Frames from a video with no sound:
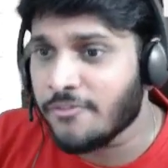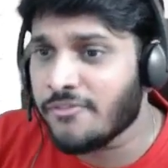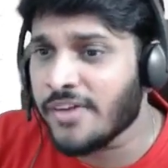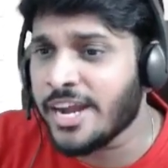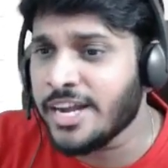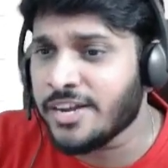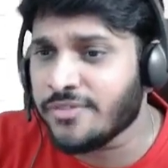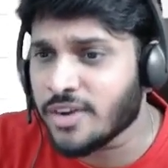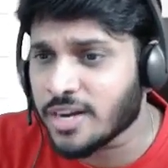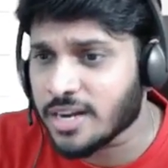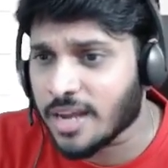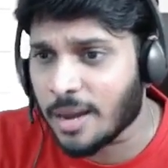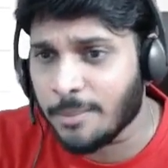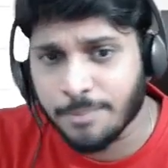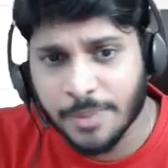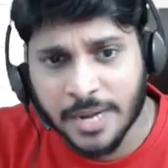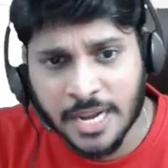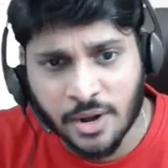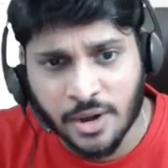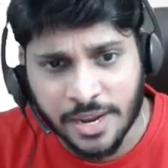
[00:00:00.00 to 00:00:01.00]
Wait for
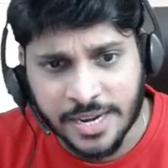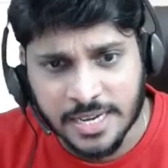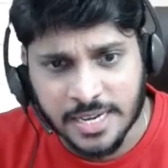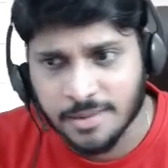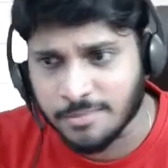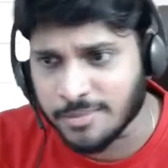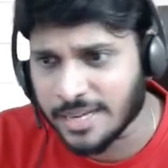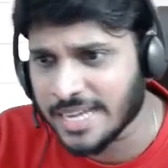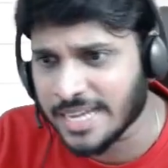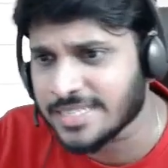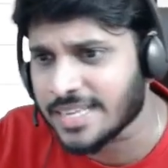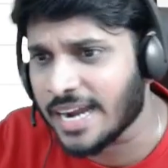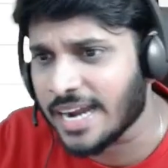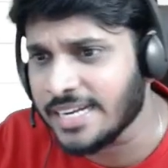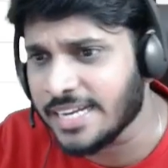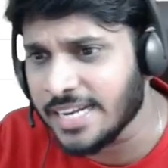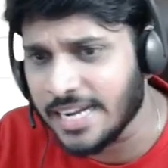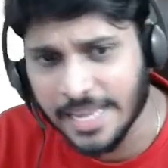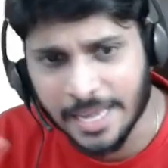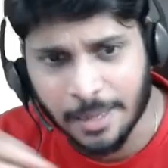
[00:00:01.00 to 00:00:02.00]
company law, income tax
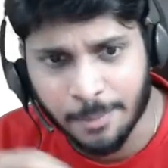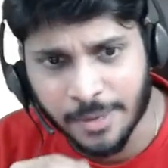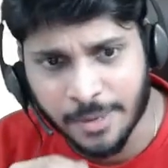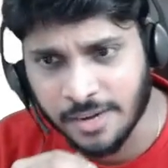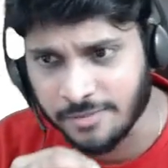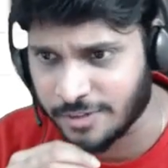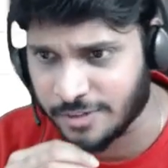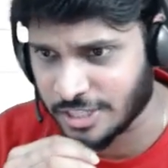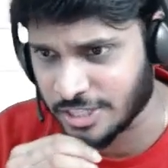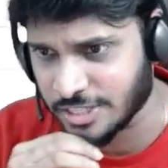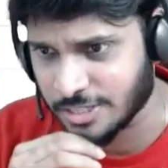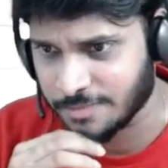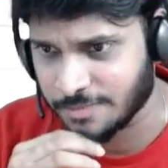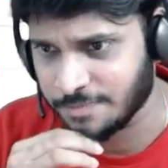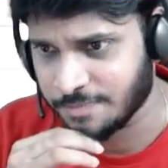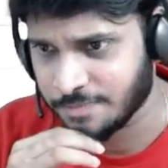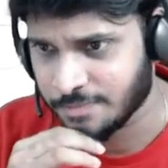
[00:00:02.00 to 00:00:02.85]
until April 1st.